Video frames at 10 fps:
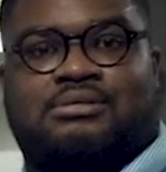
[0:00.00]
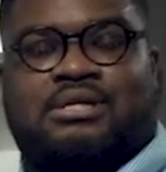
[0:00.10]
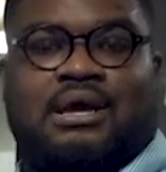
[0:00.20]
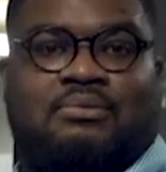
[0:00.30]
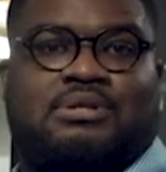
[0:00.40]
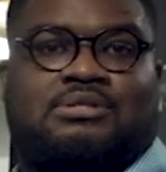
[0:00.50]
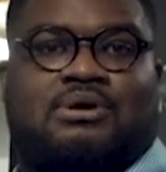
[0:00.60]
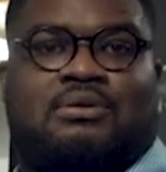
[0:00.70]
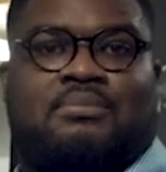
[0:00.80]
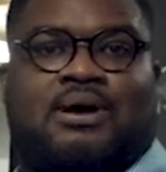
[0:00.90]
Today, I want to
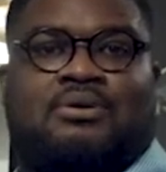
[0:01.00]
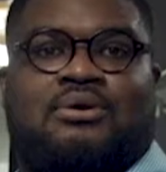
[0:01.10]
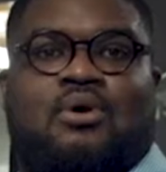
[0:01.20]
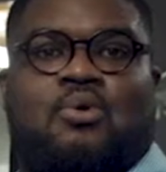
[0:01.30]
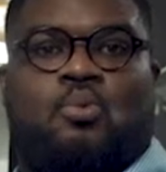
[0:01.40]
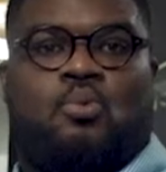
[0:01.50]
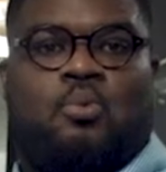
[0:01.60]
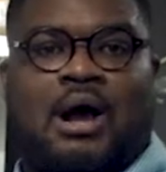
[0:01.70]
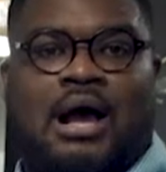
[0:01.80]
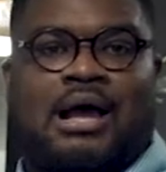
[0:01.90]
talk about
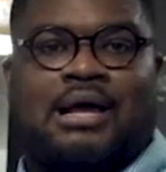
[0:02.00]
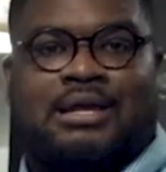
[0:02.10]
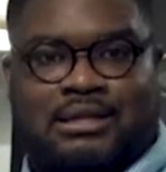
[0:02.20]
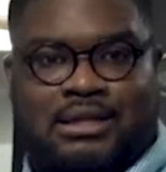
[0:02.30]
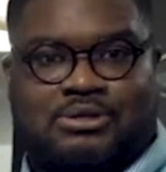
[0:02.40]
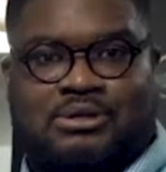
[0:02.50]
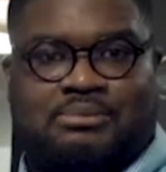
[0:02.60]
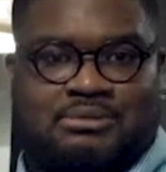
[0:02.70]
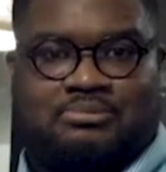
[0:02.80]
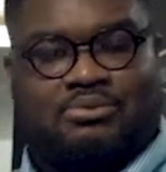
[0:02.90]
why
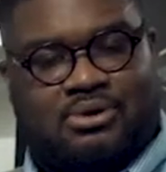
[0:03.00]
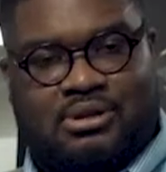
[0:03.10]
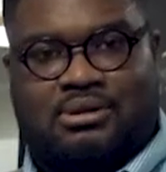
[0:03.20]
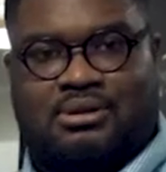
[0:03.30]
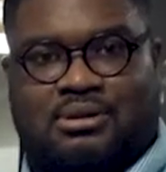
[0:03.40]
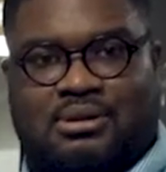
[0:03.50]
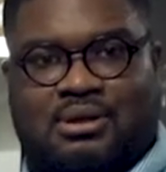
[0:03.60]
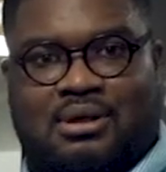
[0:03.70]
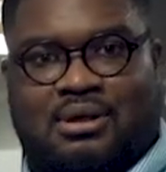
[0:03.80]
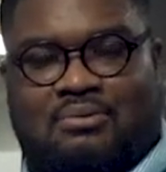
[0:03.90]
leadership is important.
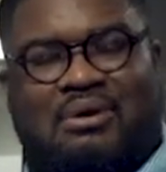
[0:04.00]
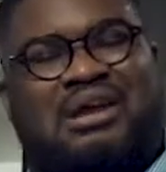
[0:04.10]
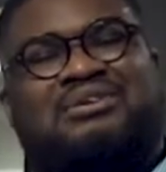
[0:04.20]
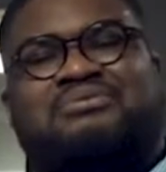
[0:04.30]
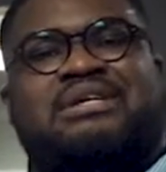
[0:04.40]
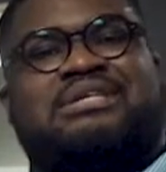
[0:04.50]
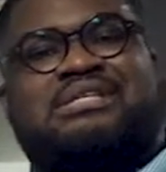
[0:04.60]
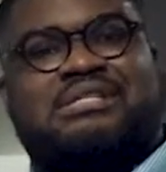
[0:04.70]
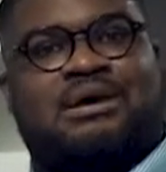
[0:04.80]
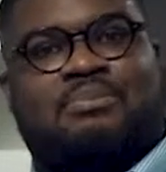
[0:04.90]
Why do you need
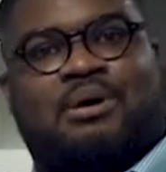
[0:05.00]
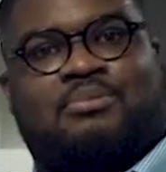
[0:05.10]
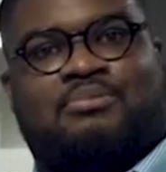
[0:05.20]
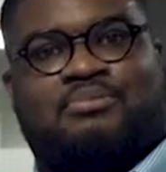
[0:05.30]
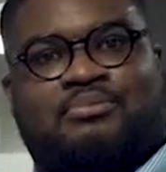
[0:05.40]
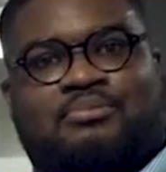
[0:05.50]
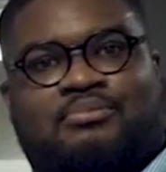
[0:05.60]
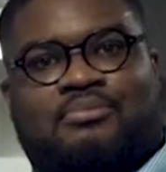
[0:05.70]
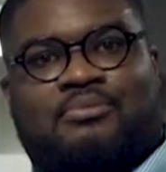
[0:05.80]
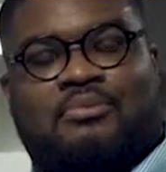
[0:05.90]
to step up?
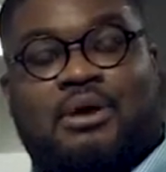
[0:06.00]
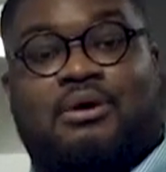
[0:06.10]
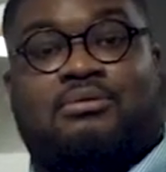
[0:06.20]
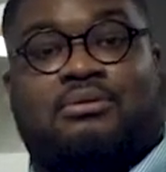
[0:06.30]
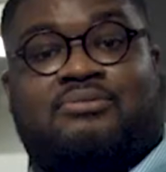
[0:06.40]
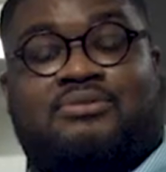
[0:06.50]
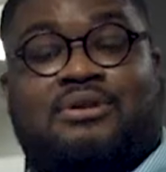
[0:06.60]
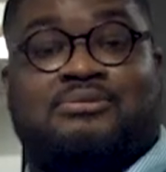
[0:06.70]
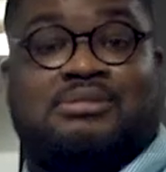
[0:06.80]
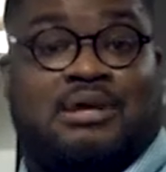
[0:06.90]
Well, if you
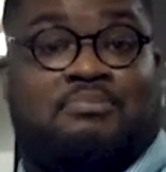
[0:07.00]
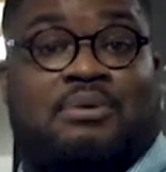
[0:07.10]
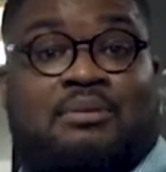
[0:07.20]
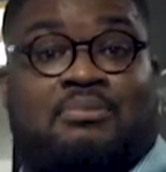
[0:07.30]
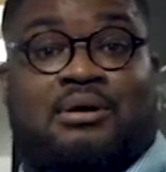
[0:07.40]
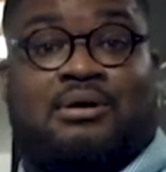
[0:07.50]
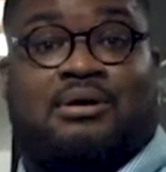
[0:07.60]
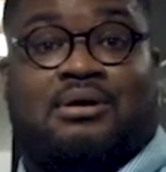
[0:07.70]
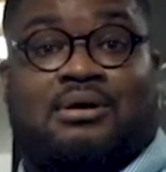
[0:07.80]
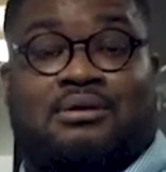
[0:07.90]
don't step up,
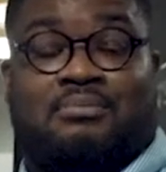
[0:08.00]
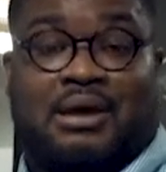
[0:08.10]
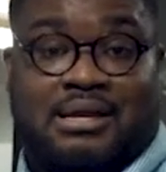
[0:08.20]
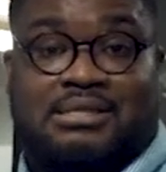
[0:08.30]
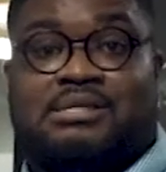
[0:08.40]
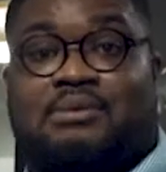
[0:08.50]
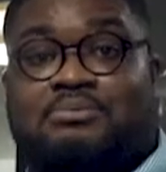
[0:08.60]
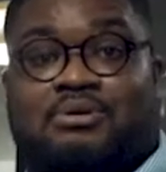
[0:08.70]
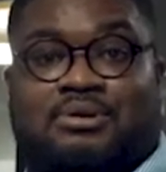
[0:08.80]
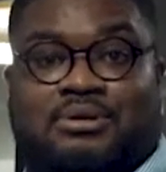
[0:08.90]
you might get
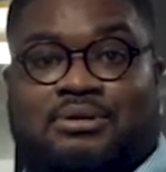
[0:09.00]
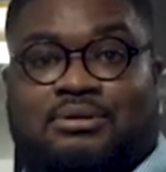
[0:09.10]
stepped on.